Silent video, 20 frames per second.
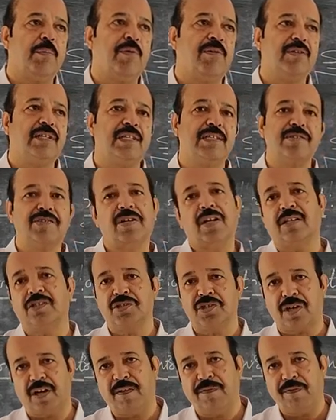about the
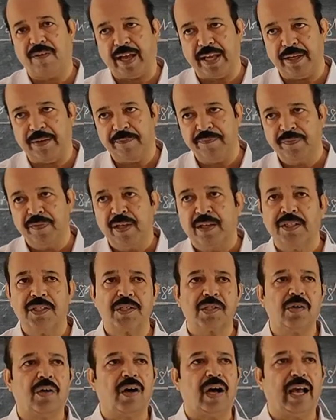structure of eye.
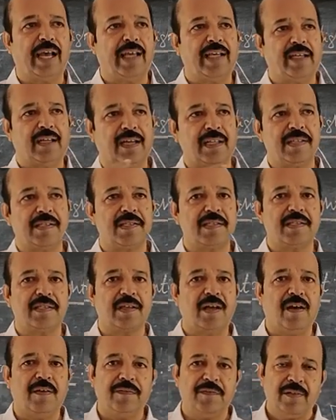So, eye
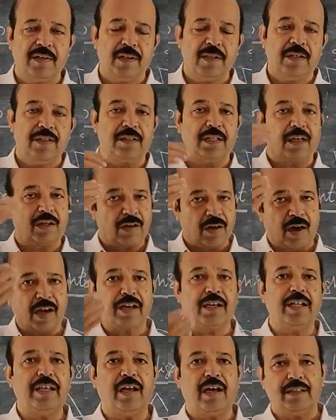consists of the
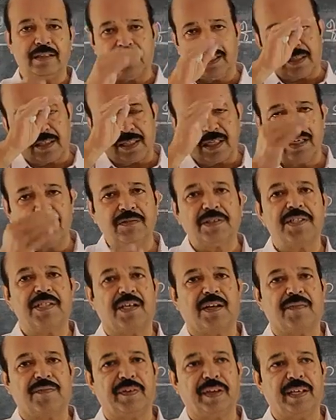cornea that curves
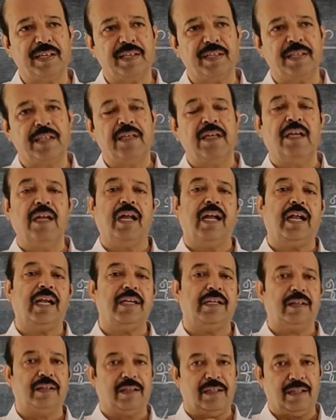the face,
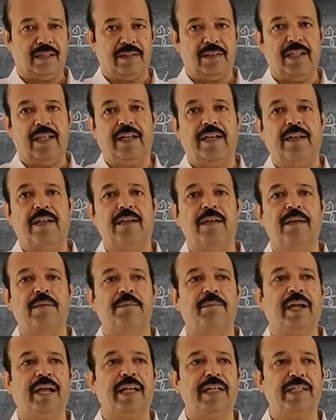and
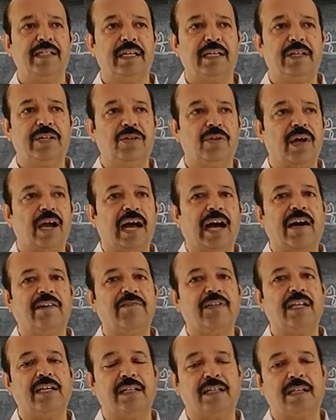then behind that you
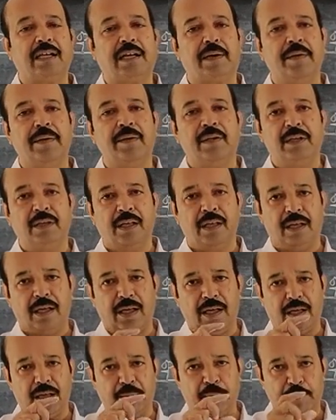have
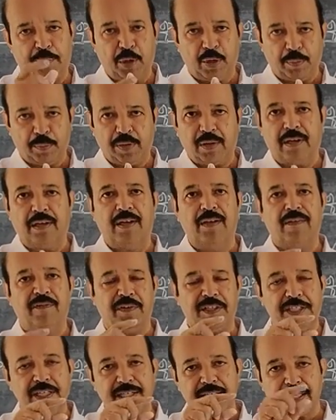that pupil,
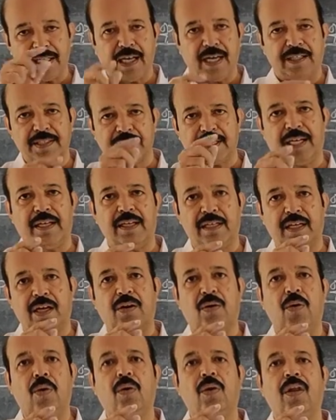which is the
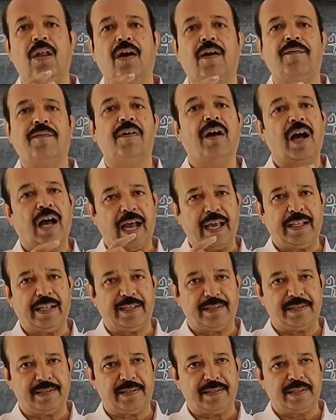central hole of
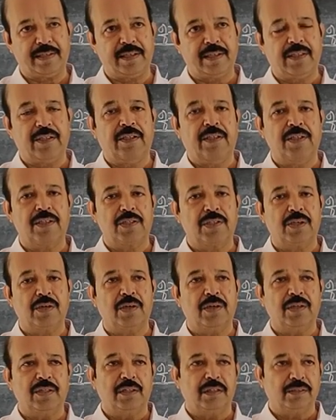iris.
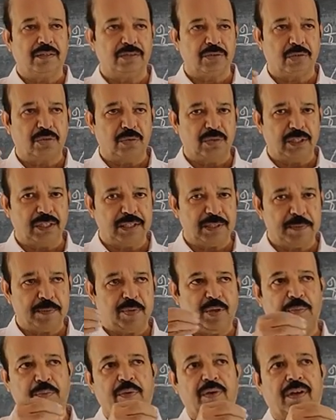So, through this
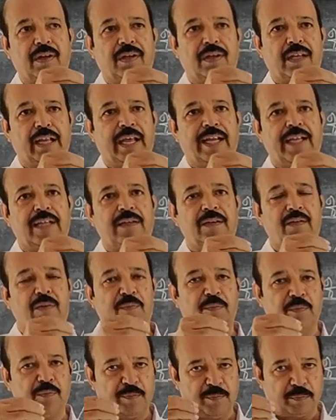pupil,
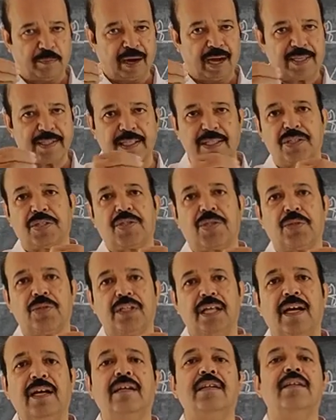light passes
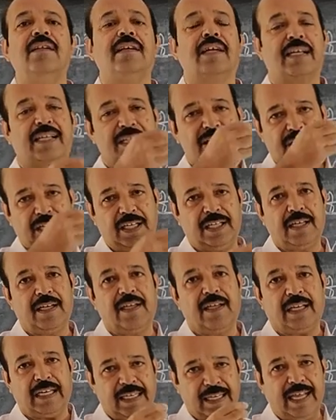through the
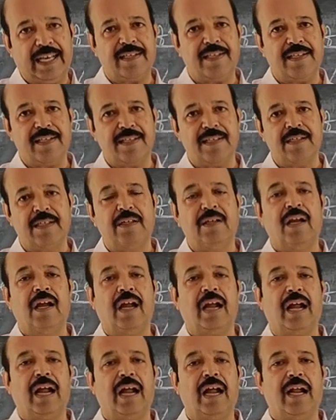crystalline
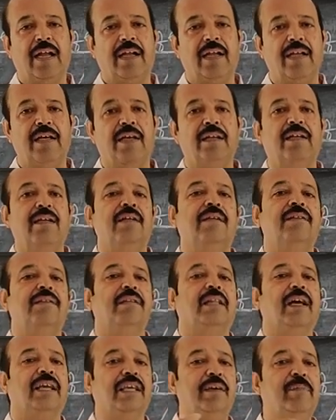lens, and
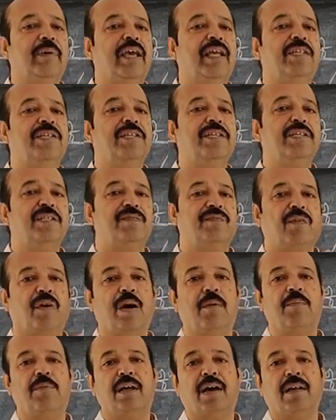the image is
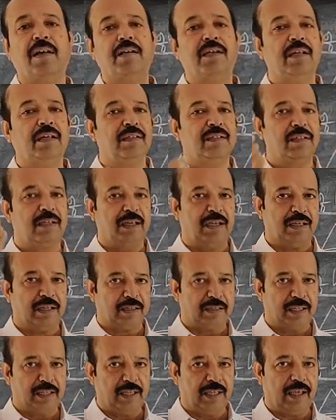formed on
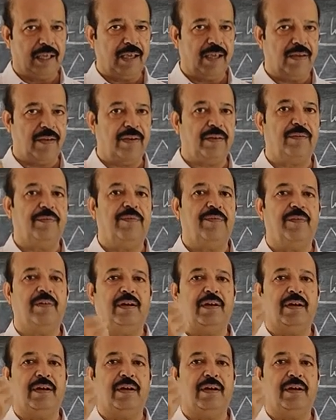the